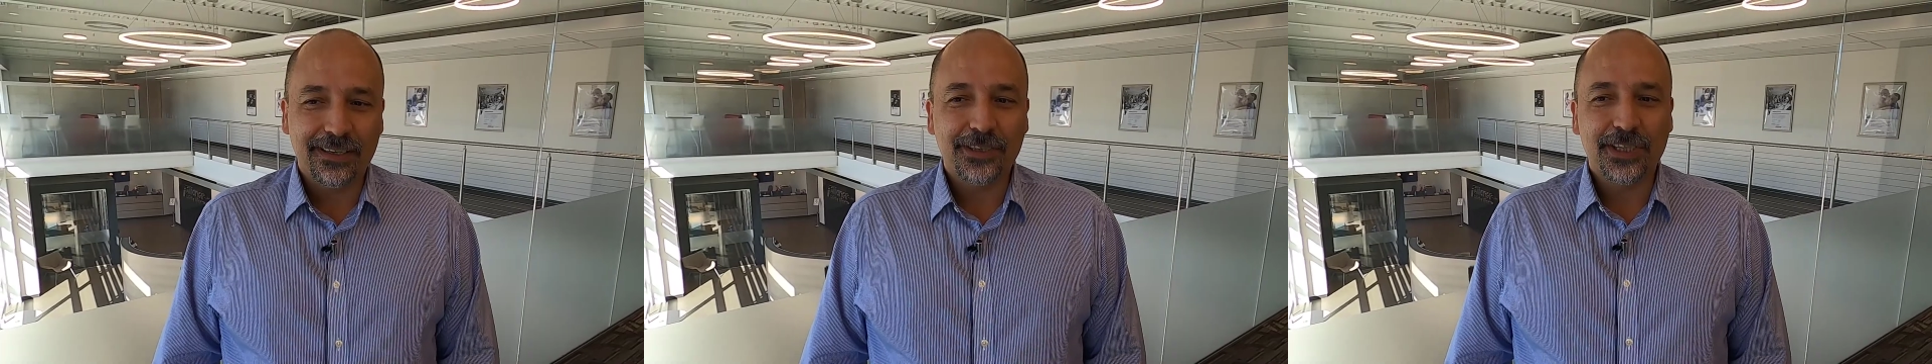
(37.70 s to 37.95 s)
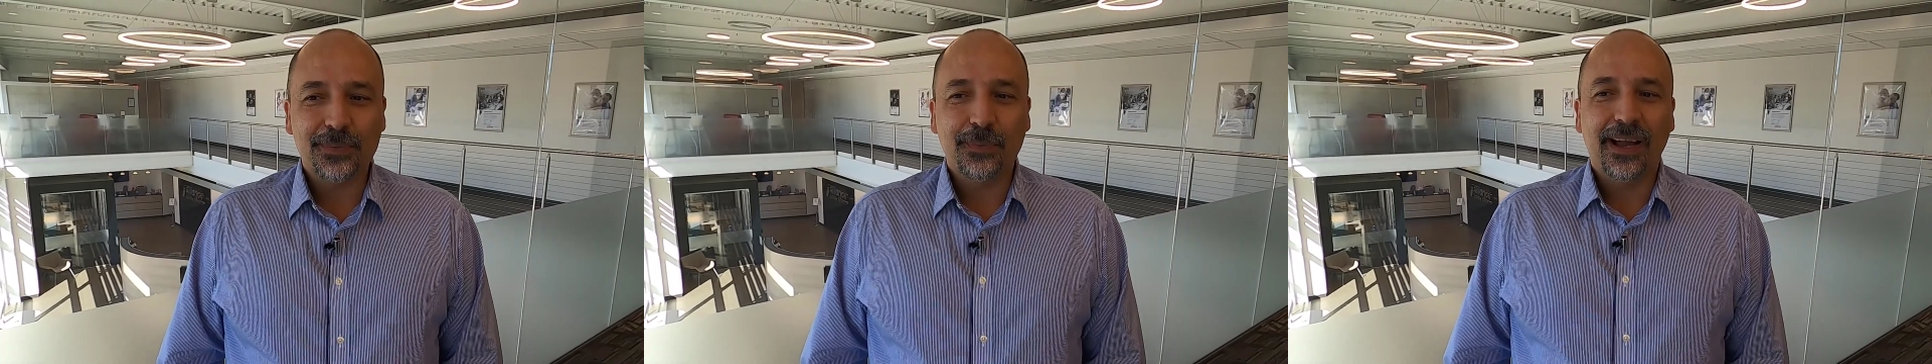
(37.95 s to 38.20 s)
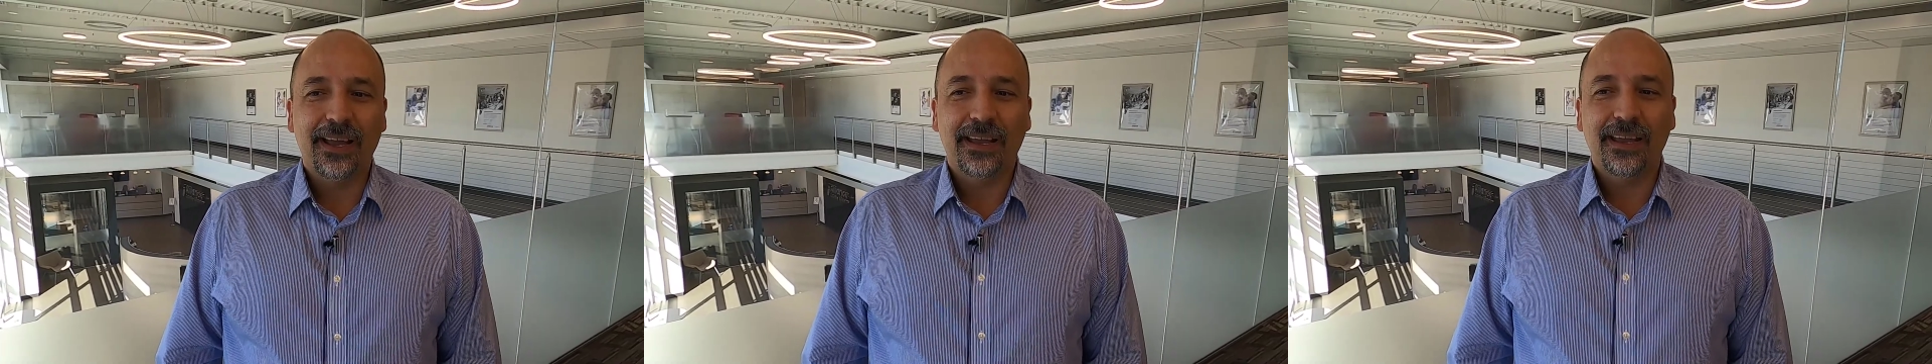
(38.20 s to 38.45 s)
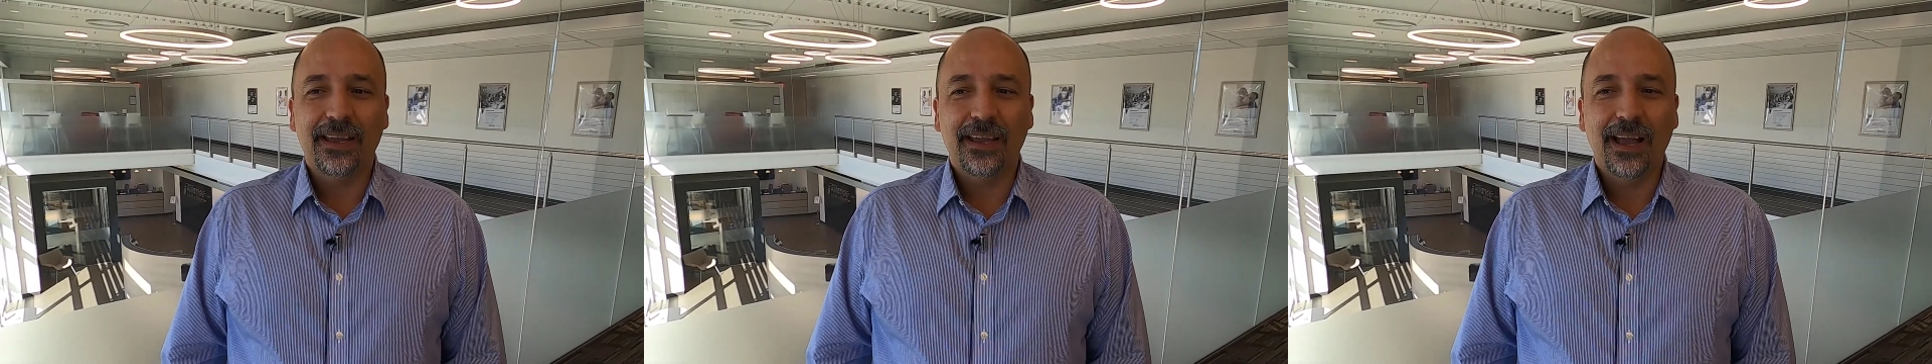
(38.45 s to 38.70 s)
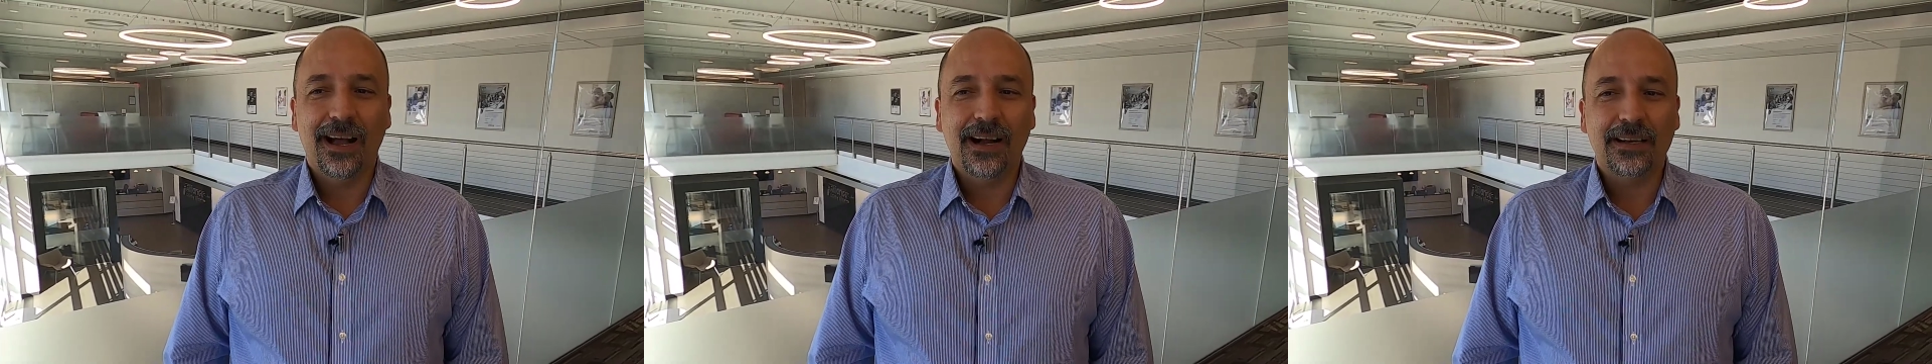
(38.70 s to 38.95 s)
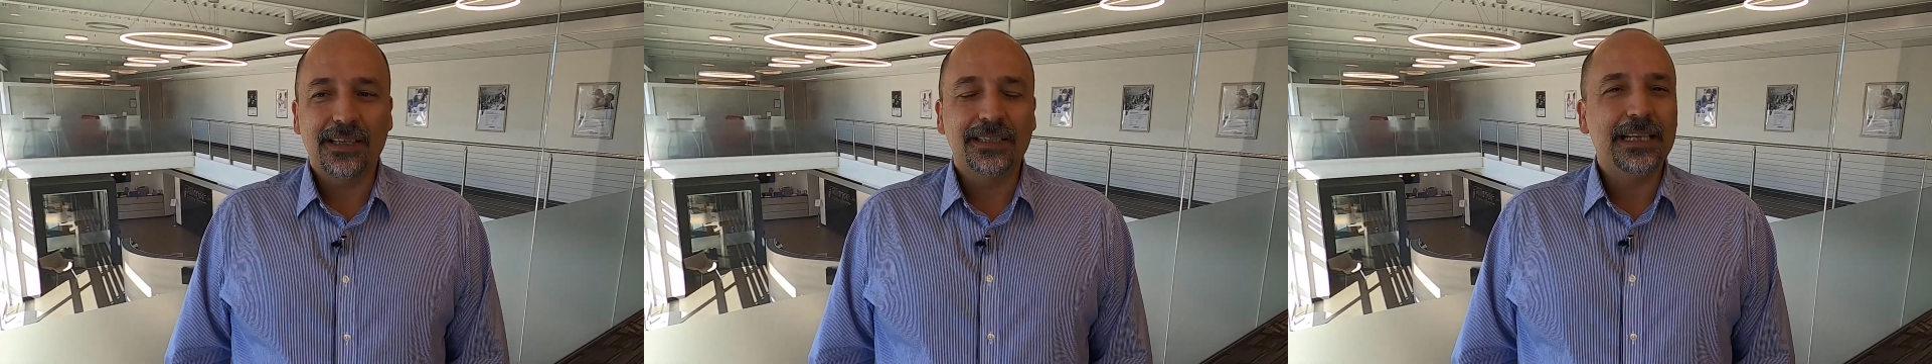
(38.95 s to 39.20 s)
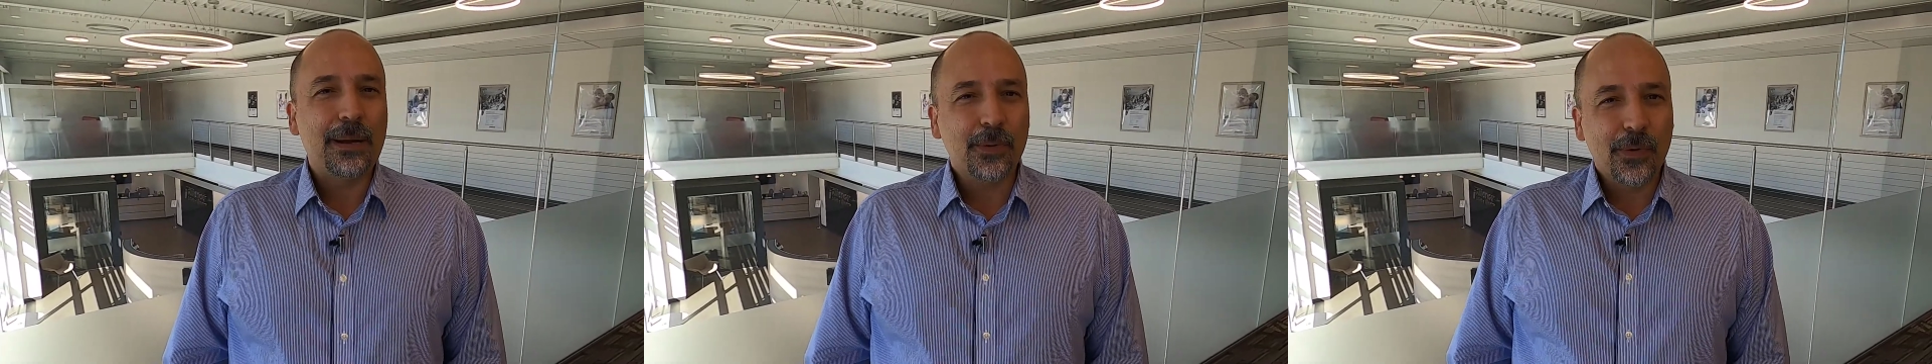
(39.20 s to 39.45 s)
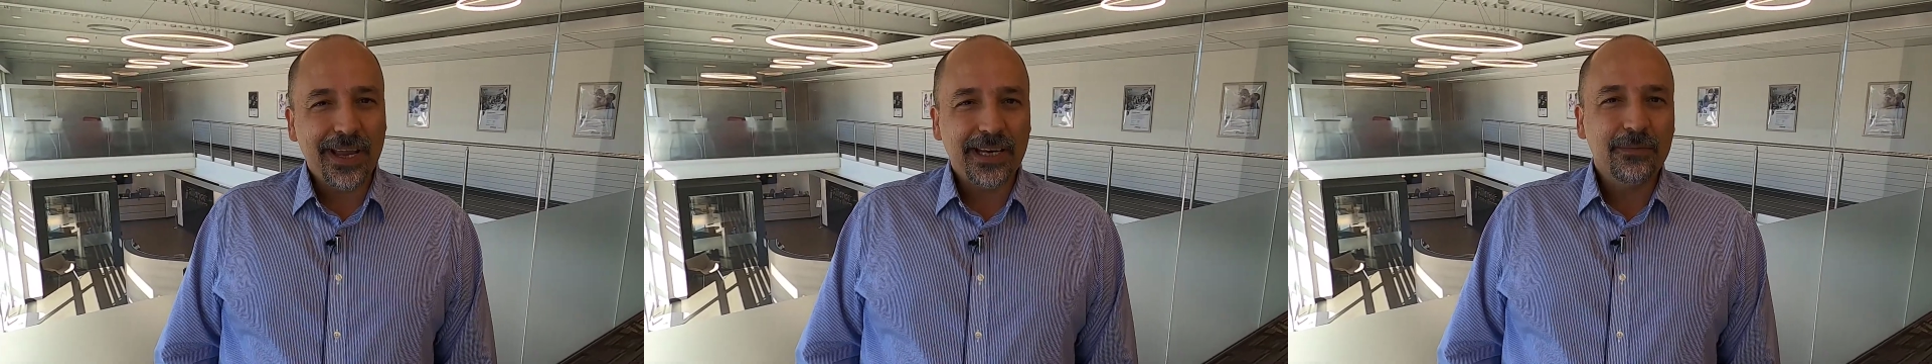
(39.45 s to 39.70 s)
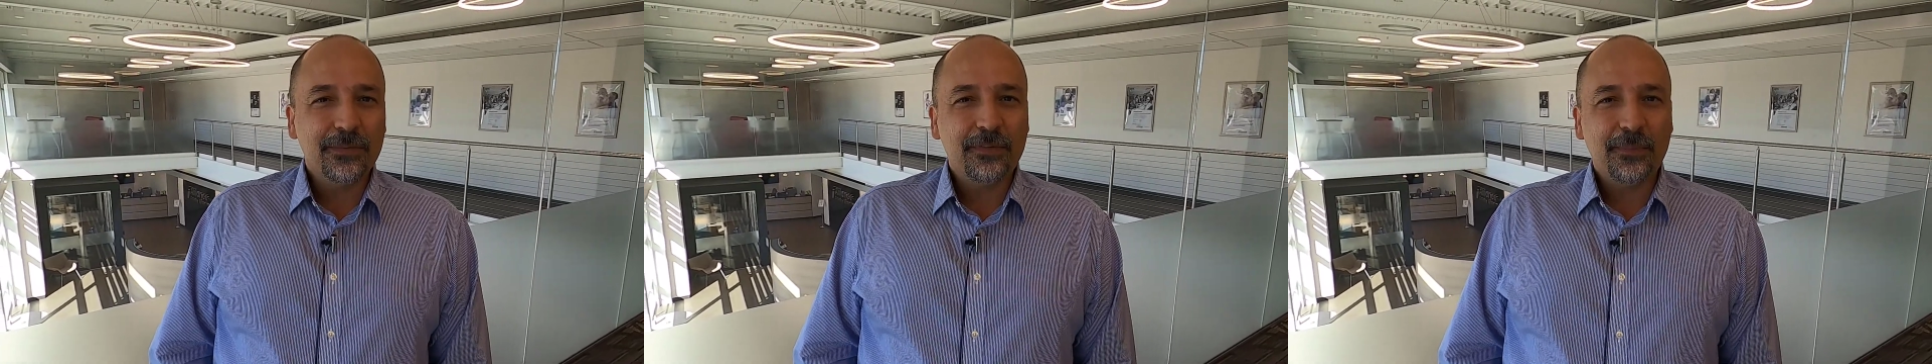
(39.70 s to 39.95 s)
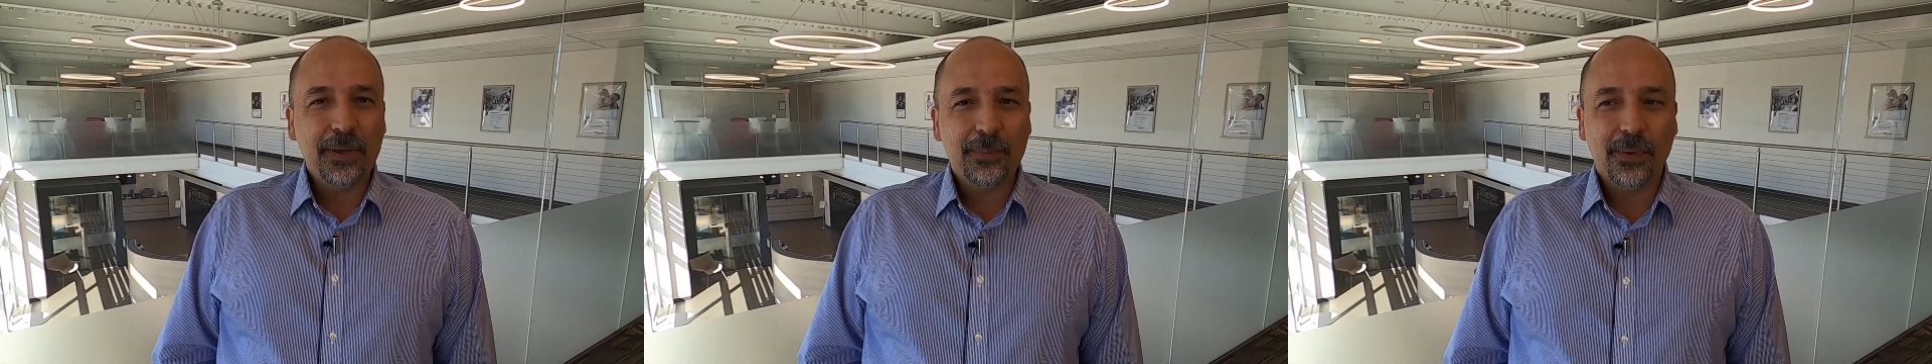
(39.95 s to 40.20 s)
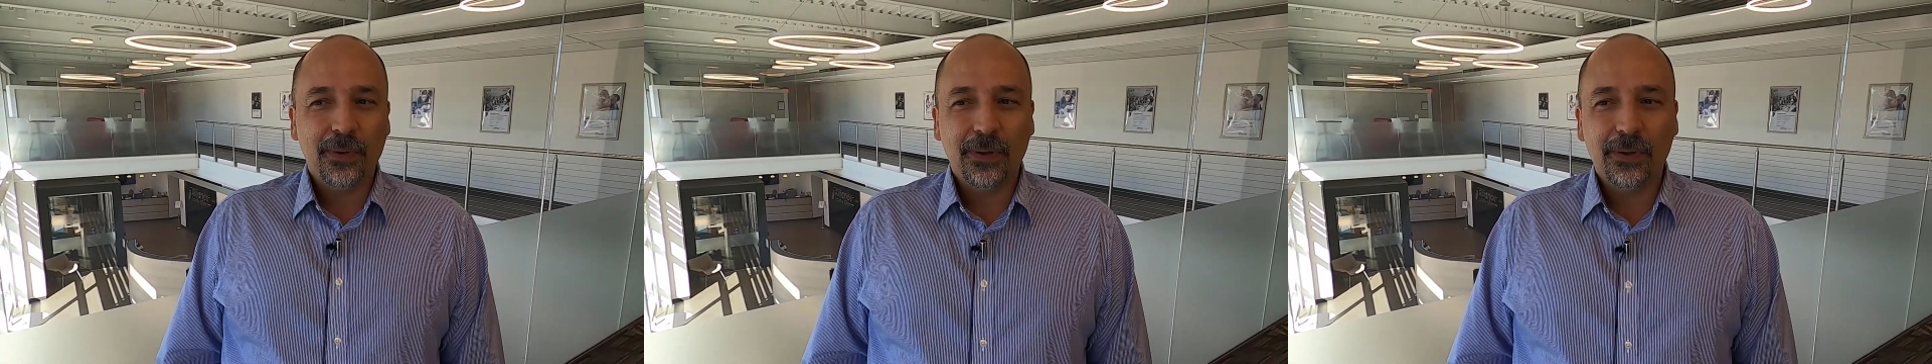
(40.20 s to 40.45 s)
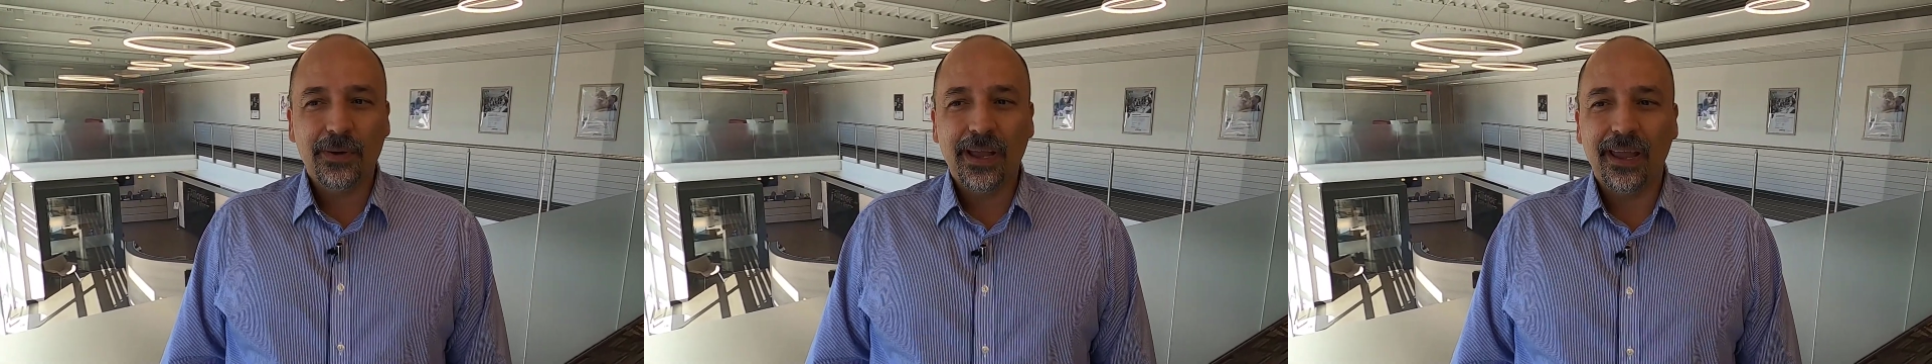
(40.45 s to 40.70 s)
and just by uh, collaborating with people